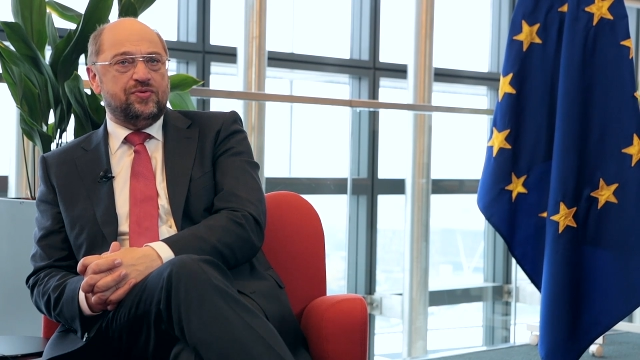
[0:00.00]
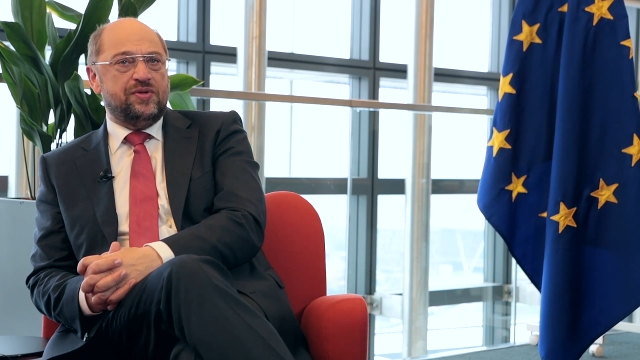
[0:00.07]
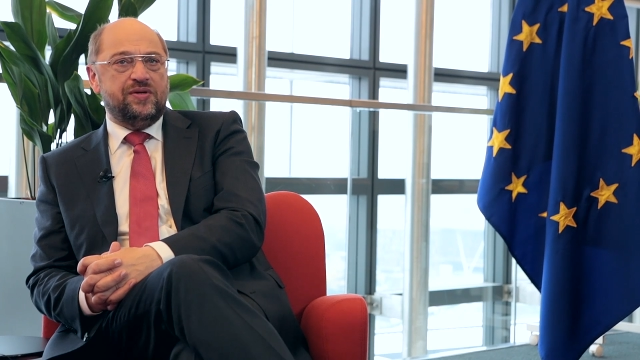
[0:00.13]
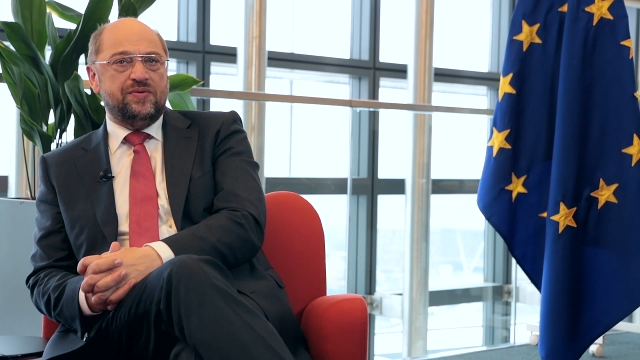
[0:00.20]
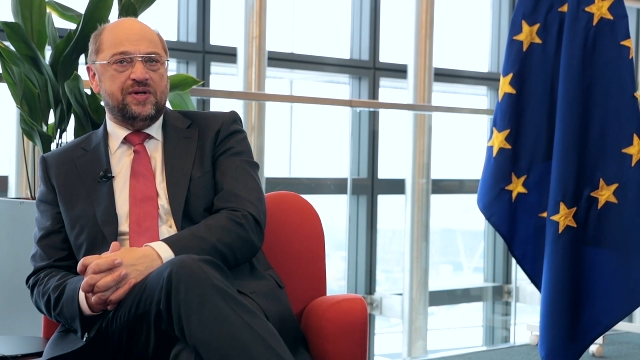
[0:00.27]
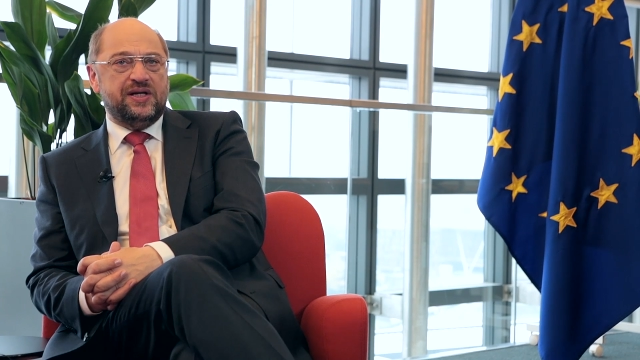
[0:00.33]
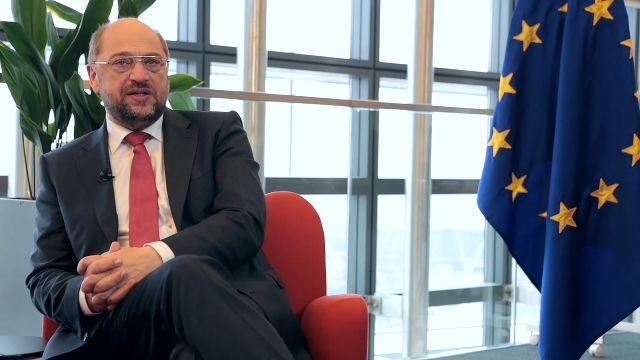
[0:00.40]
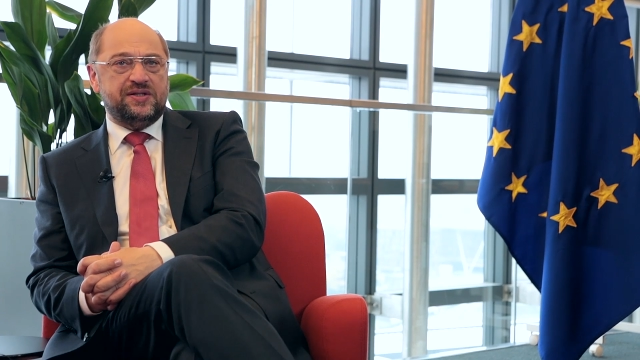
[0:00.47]
to the
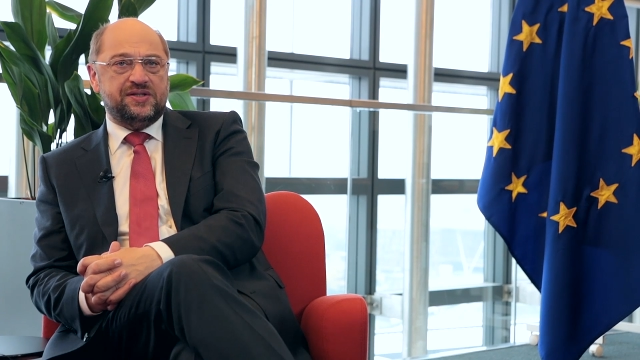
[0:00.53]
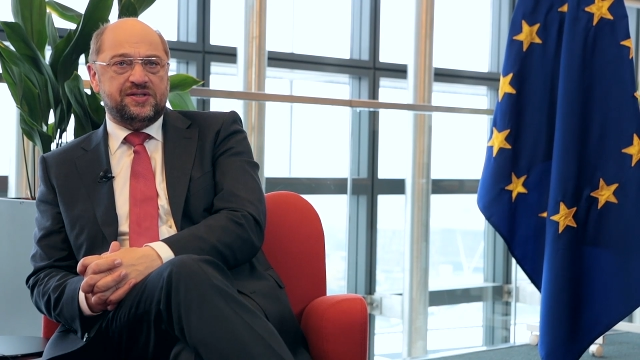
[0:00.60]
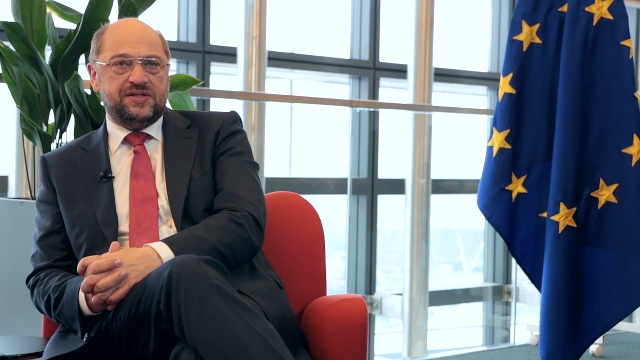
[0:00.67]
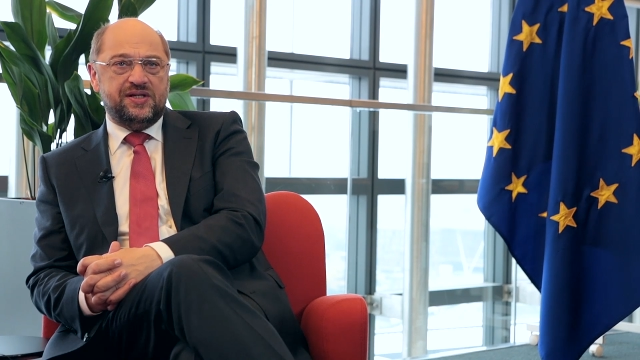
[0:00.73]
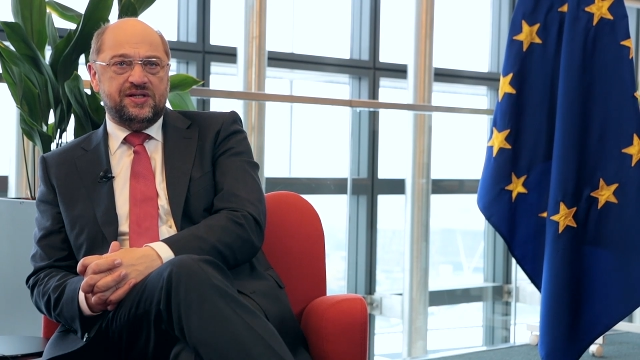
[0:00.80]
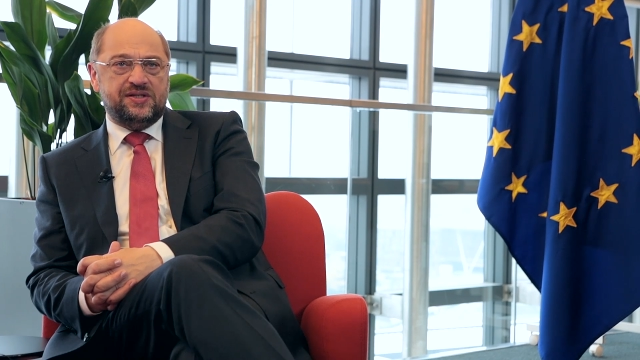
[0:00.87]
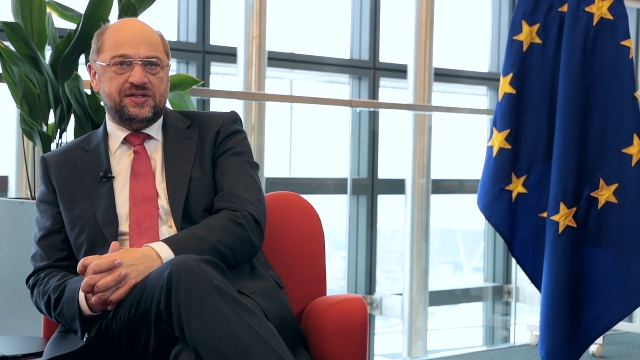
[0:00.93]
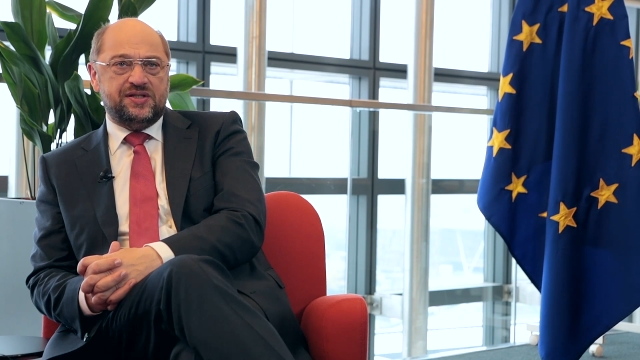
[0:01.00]
United
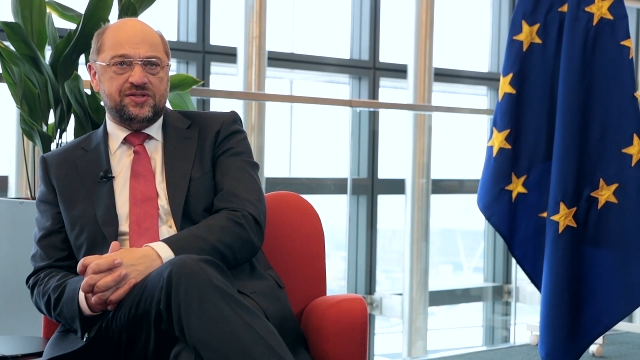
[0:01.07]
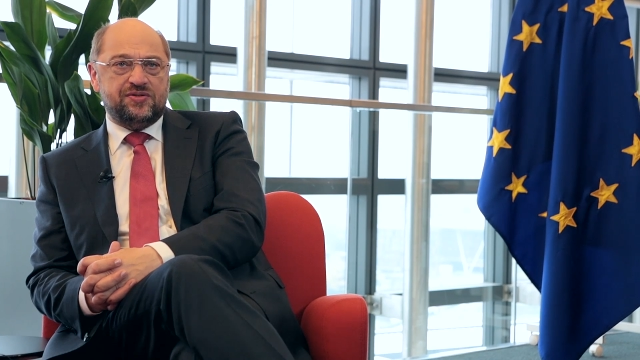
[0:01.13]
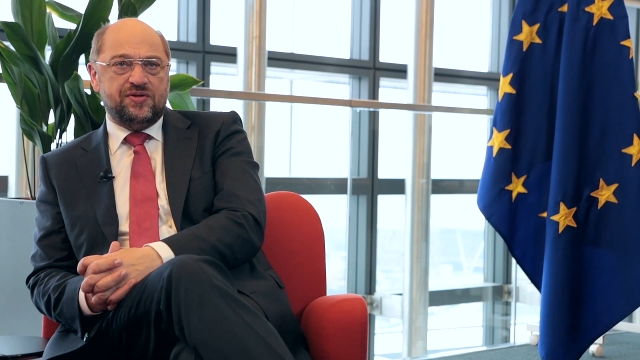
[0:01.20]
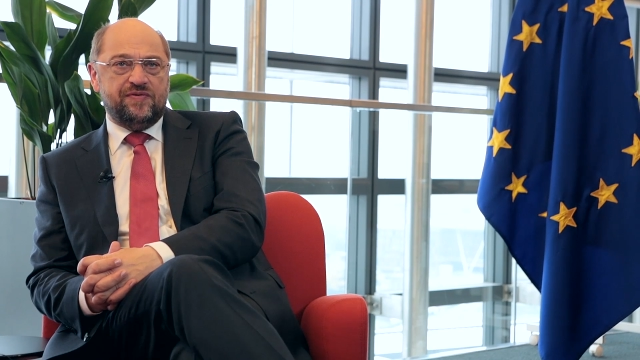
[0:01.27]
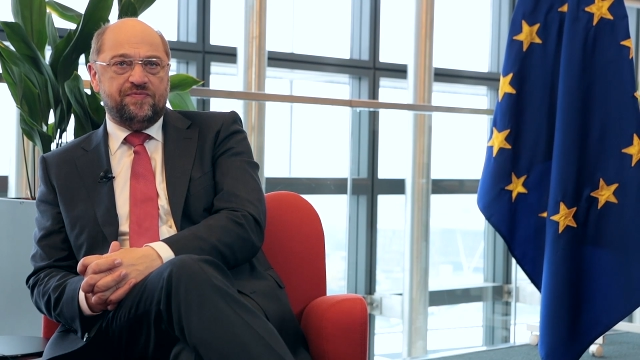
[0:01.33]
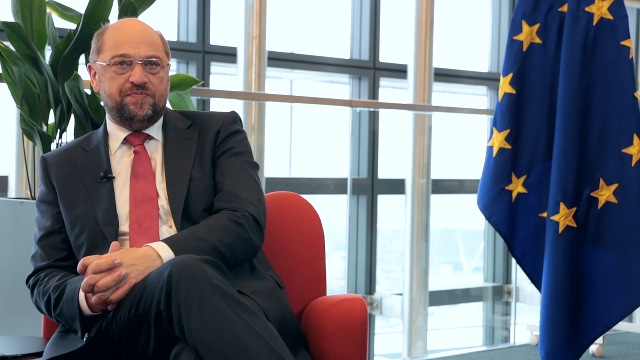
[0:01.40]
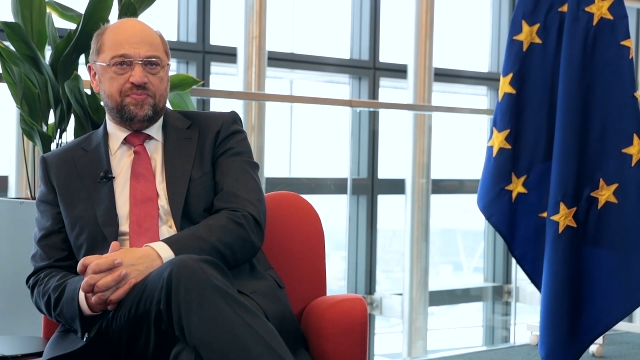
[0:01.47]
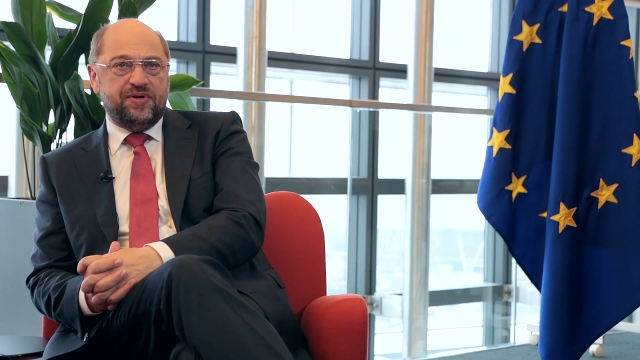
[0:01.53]
States
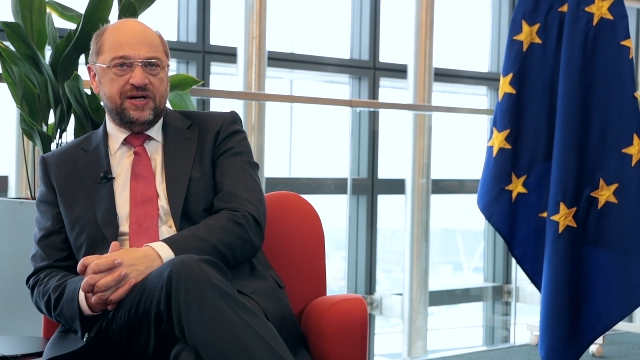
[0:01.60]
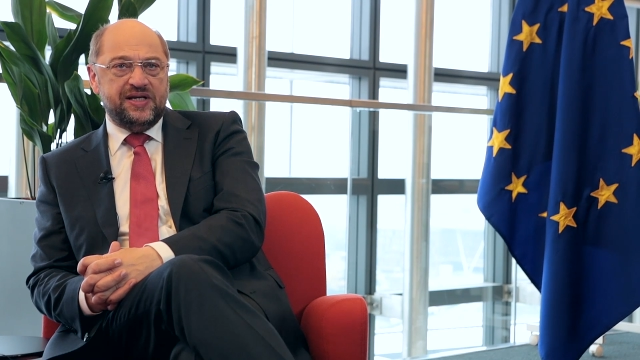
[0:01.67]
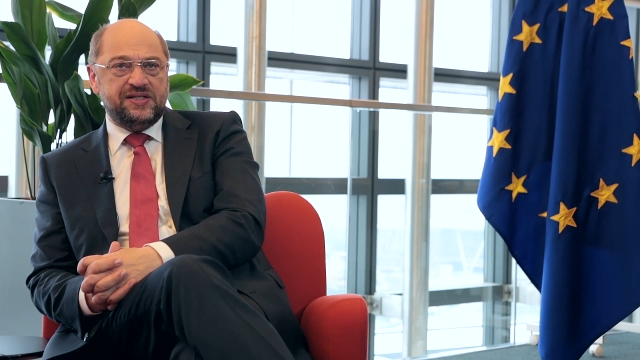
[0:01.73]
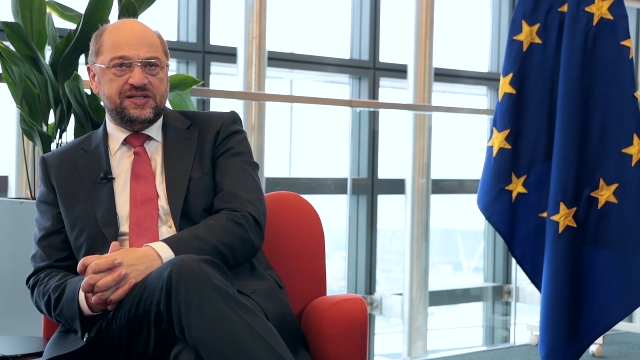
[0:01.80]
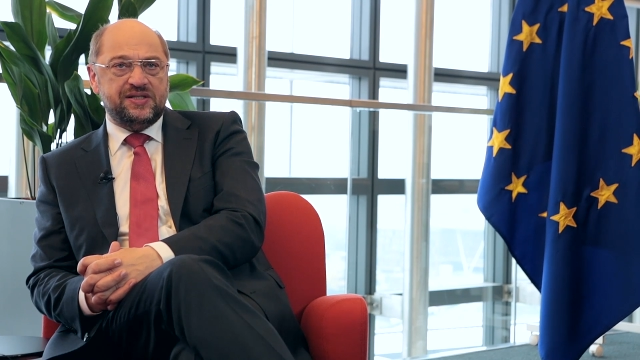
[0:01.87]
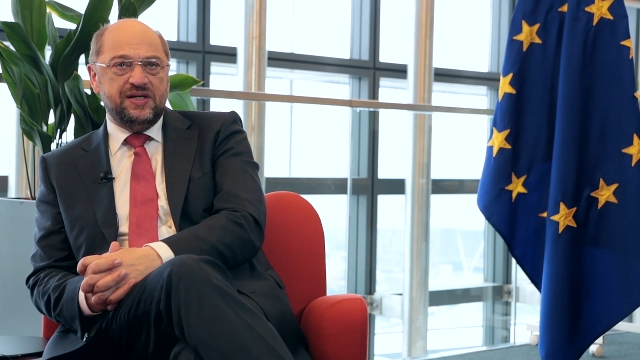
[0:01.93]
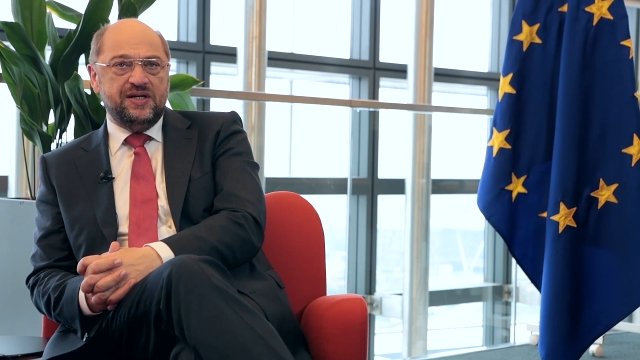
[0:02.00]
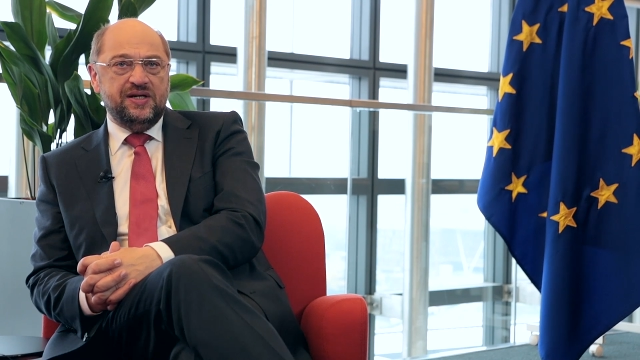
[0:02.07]
deserve
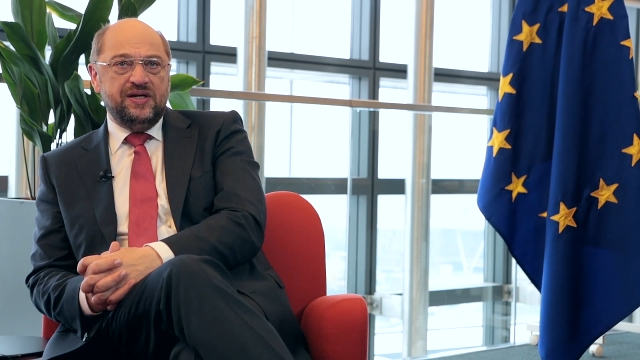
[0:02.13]
praise